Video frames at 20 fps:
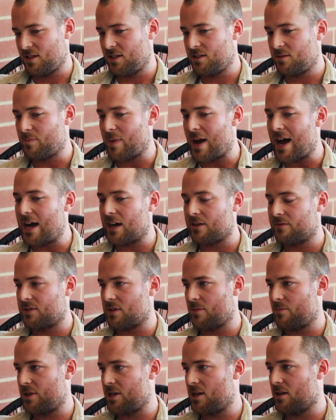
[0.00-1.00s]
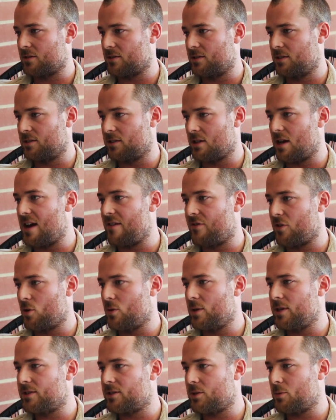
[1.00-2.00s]
is part of somebody else's life
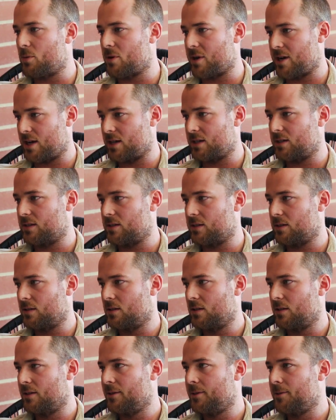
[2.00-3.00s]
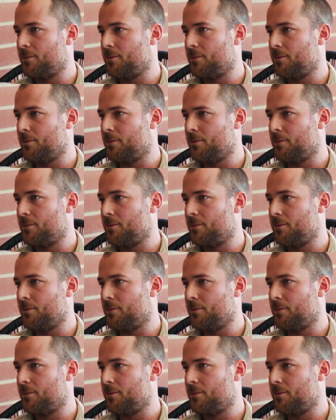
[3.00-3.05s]
who is depressed,